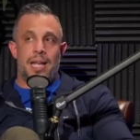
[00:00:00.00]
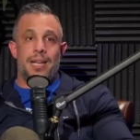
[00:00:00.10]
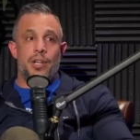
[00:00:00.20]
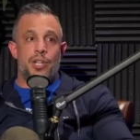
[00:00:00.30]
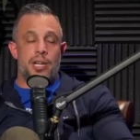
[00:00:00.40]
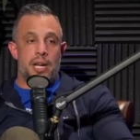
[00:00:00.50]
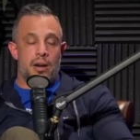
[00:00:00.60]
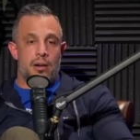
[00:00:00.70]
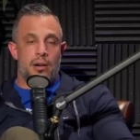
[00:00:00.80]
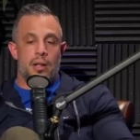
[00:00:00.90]
oh. and
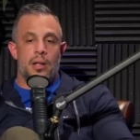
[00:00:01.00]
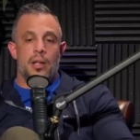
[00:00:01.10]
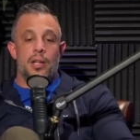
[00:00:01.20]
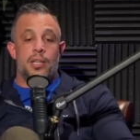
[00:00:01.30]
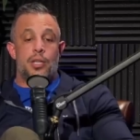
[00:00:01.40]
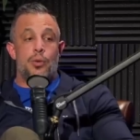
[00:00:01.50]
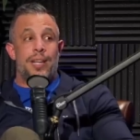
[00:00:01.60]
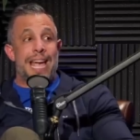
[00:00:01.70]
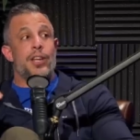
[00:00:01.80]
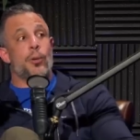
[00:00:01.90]
engineered to
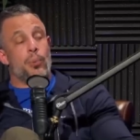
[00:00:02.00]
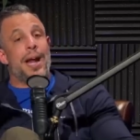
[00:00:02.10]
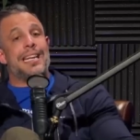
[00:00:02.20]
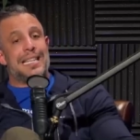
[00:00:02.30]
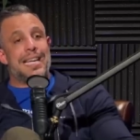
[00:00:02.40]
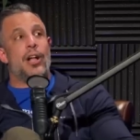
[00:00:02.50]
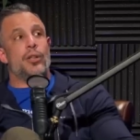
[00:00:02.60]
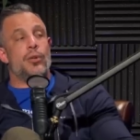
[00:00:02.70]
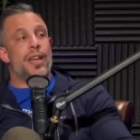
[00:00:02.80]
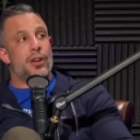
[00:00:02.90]
get your brain to
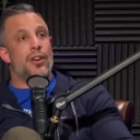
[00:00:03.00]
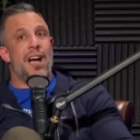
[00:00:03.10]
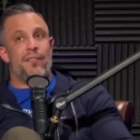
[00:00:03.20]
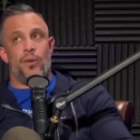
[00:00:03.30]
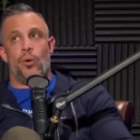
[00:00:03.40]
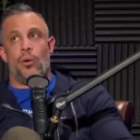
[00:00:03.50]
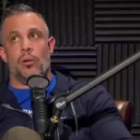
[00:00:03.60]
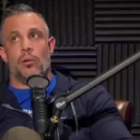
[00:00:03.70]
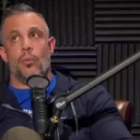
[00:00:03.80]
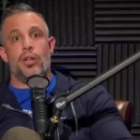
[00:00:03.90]
tell you that you're not full
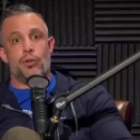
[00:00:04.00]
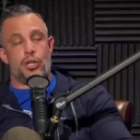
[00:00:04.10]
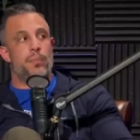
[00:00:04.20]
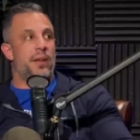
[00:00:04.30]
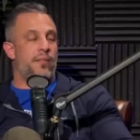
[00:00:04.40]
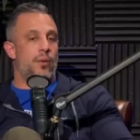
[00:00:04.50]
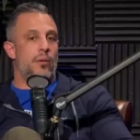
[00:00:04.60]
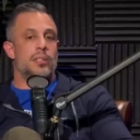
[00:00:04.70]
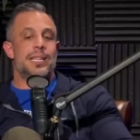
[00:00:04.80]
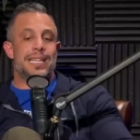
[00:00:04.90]
mm-hmm. when you should be
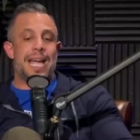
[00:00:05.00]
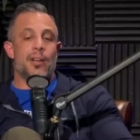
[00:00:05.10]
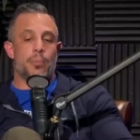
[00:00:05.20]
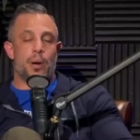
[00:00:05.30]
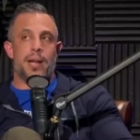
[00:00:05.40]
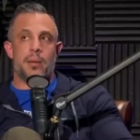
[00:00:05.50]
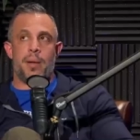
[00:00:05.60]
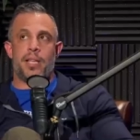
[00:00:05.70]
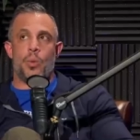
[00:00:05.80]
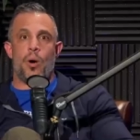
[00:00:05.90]
full, to get your brain to
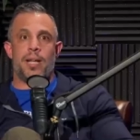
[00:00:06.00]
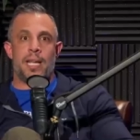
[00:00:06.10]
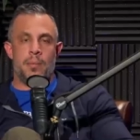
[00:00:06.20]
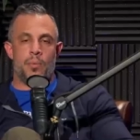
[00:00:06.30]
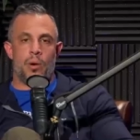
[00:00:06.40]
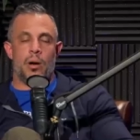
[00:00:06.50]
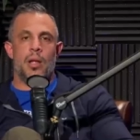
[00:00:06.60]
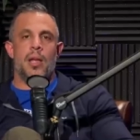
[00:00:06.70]
make you want to eat more.